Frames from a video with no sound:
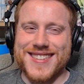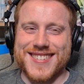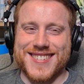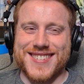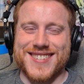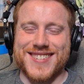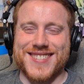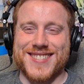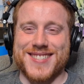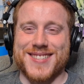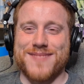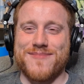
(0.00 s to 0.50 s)

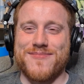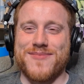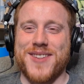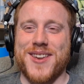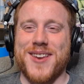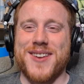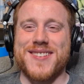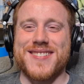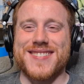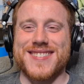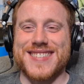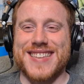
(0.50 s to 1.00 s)
Just the
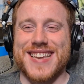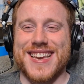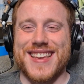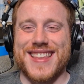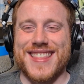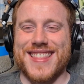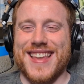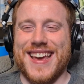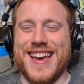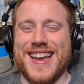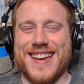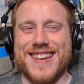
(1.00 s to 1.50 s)
music
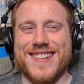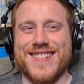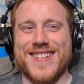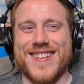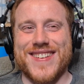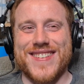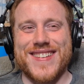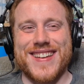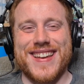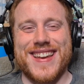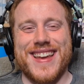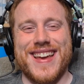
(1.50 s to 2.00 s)
then
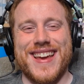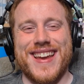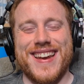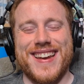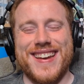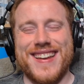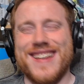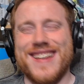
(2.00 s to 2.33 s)
cutting in.